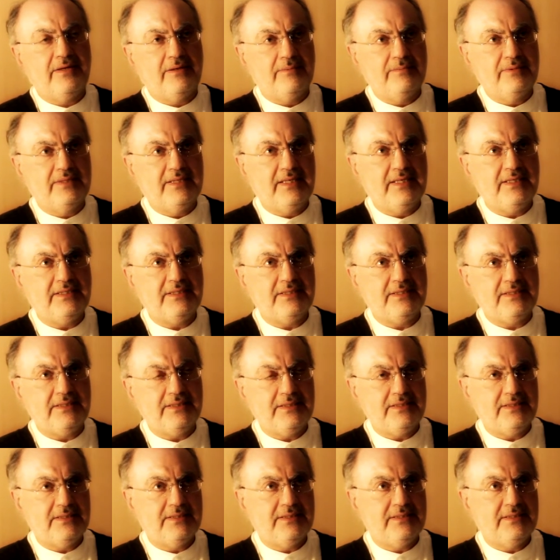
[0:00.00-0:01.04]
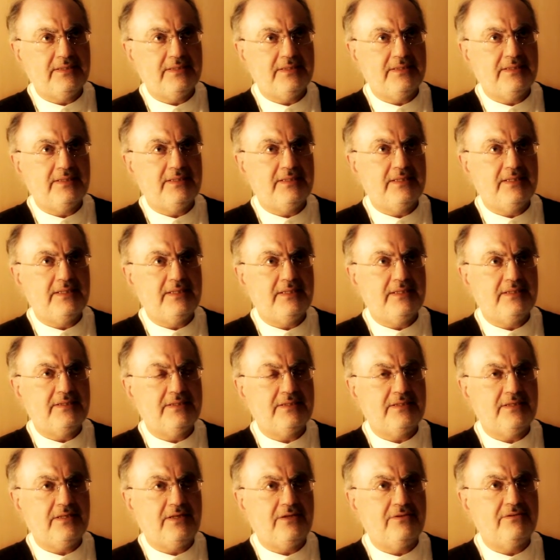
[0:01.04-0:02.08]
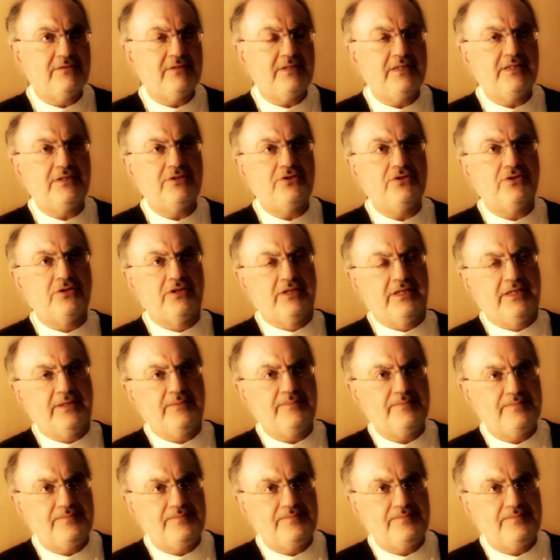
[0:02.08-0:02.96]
obligations, is only joy.